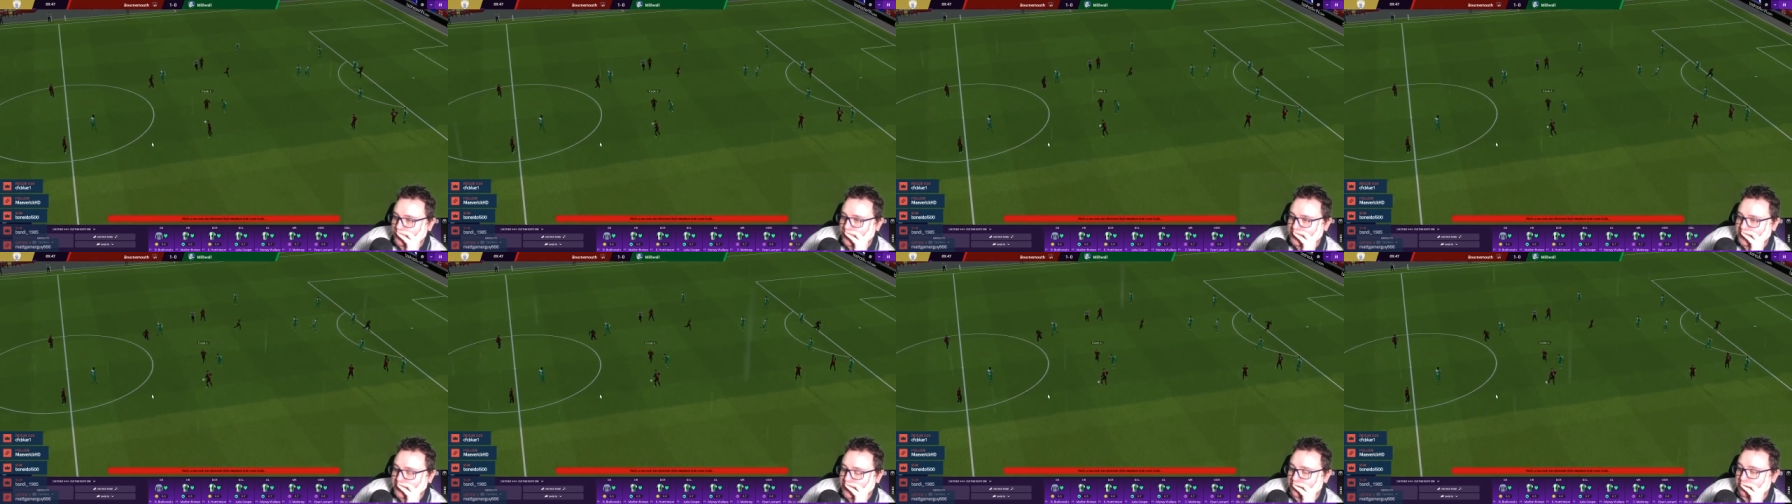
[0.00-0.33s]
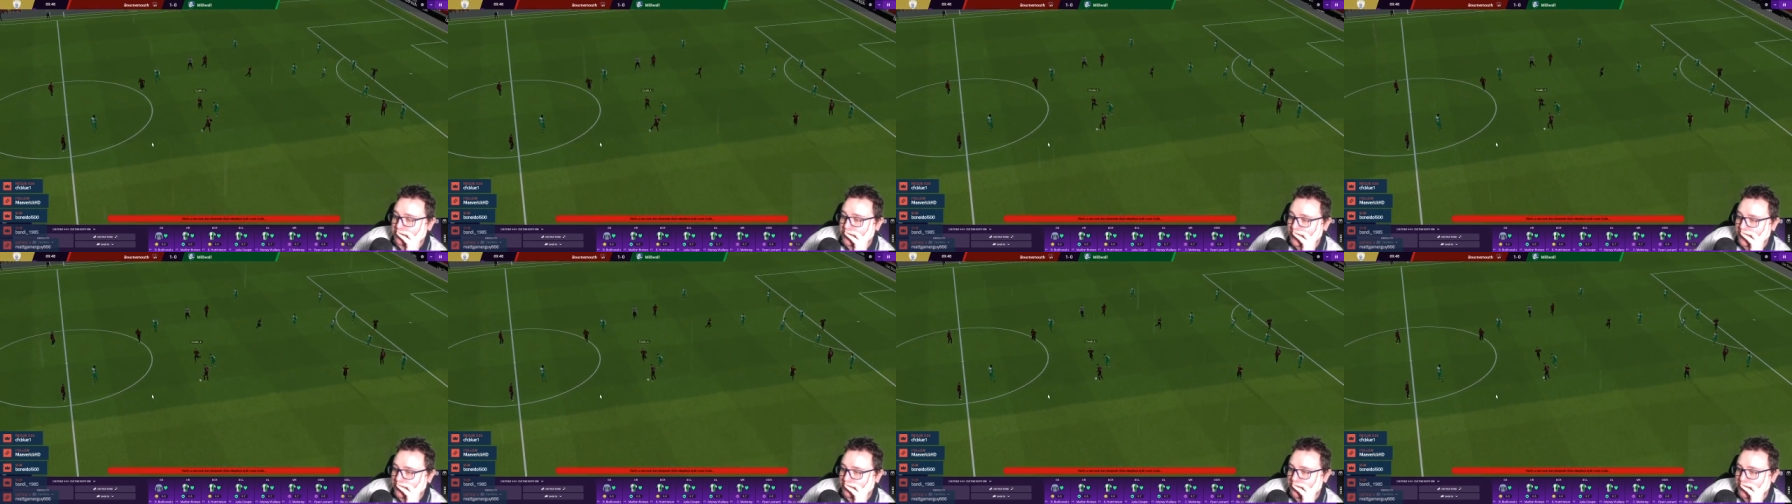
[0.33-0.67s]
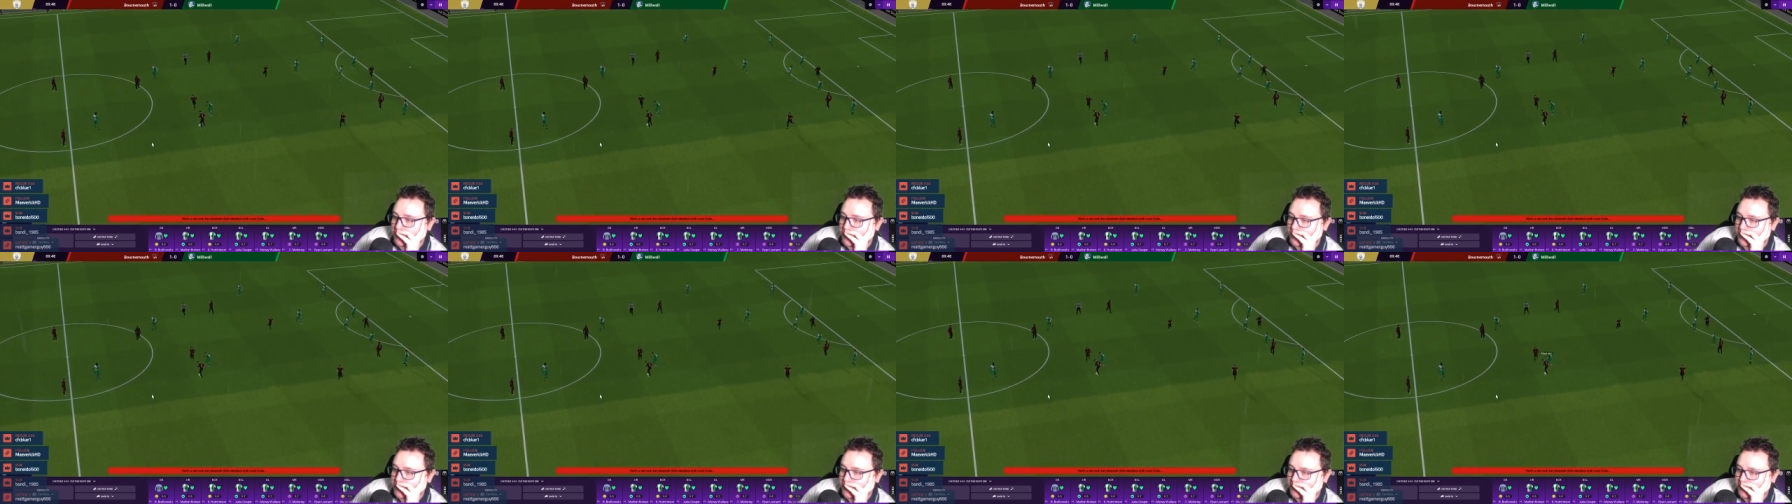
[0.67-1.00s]
the 10 minute
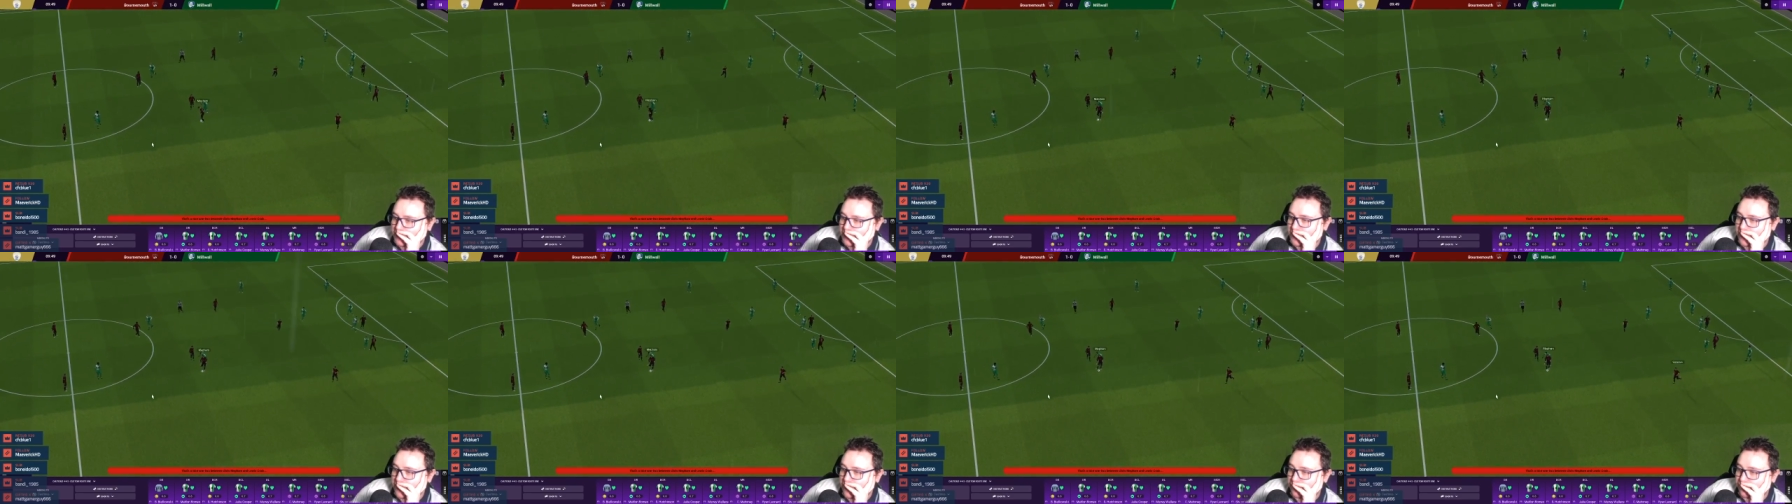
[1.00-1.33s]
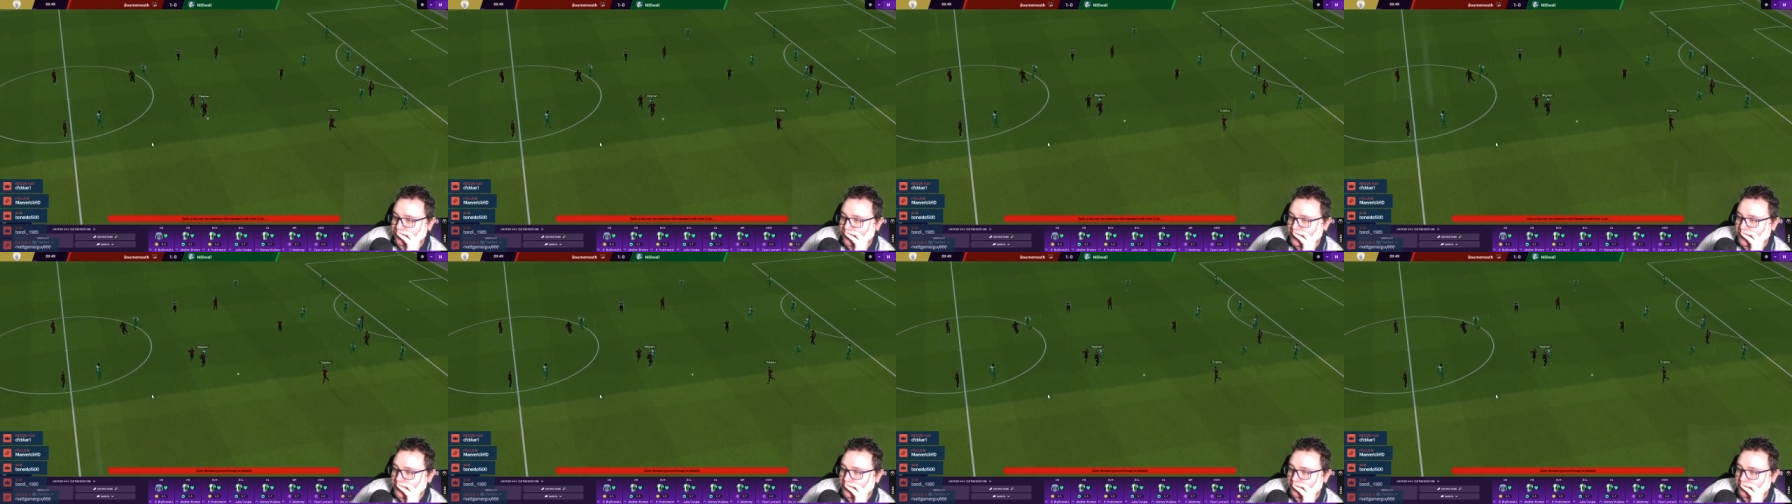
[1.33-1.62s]
mark, it didn't affect